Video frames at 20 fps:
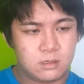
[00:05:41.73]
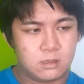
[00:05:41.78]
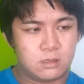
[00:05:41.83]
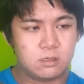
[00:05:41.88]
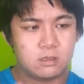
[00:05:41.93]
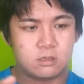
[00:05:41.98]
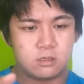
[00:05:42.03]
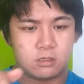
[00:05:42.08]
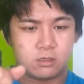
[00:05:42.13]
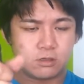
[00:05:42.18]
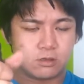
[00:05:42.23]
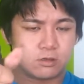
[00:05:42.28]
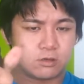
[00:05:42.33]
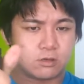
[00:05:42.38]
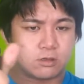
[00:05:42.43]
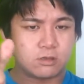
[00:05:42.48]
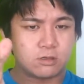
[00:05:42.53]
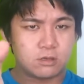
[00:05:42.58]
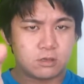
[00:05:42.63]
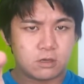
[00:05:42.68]
So you
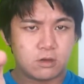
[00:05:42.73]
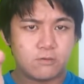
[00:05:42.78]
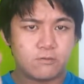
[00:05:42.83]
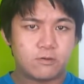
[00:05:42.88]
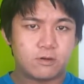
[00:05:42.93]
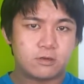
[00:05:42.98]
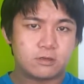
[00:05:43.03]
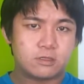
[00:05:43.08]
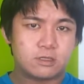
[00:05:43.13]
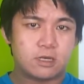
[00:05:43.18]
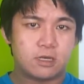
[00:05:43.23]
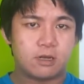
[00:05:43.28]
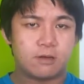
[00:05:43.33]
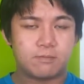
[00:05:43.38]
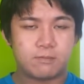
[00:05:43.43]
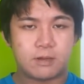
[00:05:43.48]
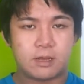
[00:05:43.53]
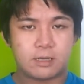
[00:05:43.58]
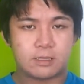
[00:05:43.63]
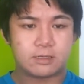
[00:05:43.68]
could go for a
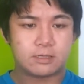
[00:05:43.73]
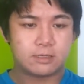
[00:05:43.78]
setup like